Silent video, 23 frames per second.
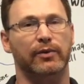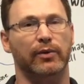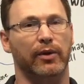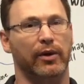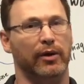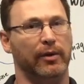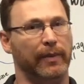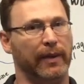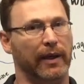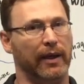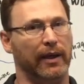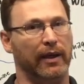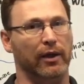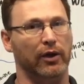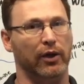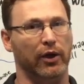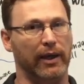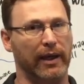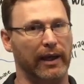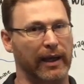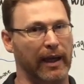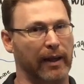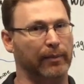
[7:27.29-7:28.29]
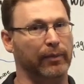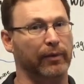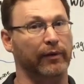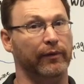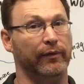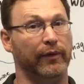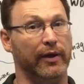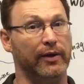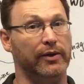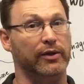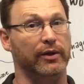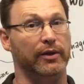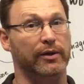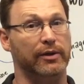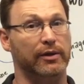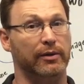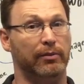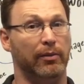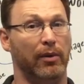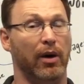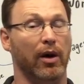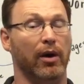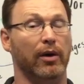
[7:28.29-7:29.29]
We're going to be looking at prevention
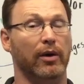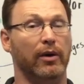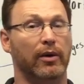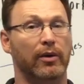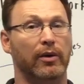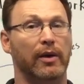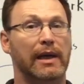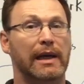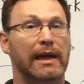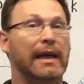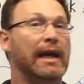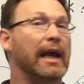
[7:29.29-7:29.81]
tomorrow